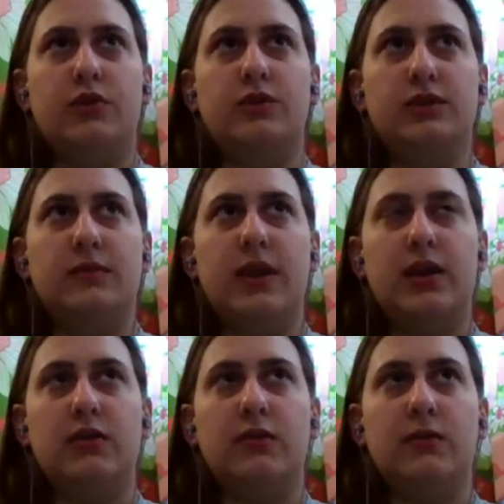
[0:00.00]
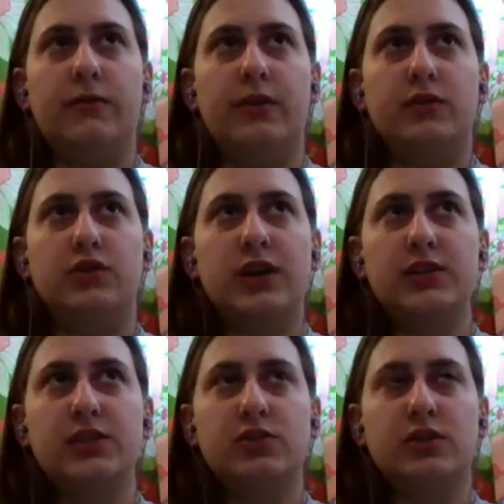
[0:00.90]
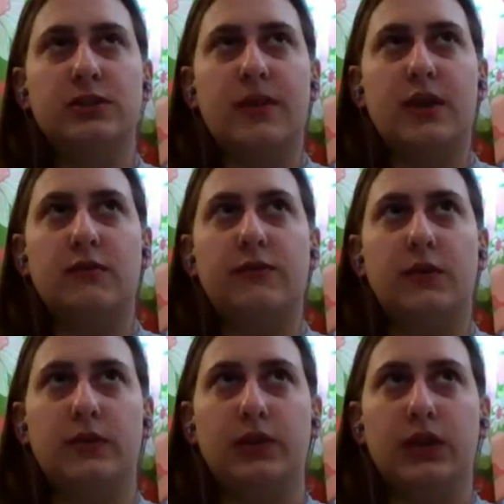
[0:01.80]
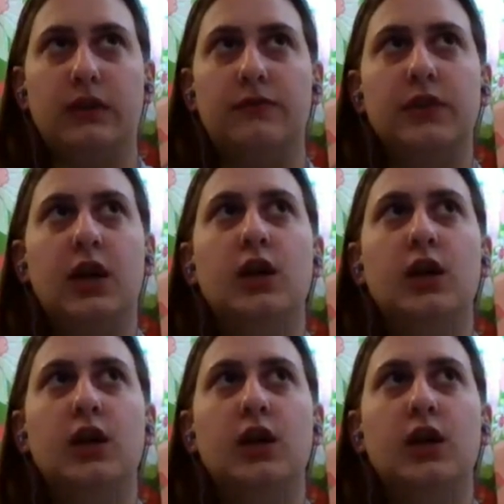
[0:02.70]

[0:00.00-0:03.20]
Does it make you feel stressed or does it make you feel relieved,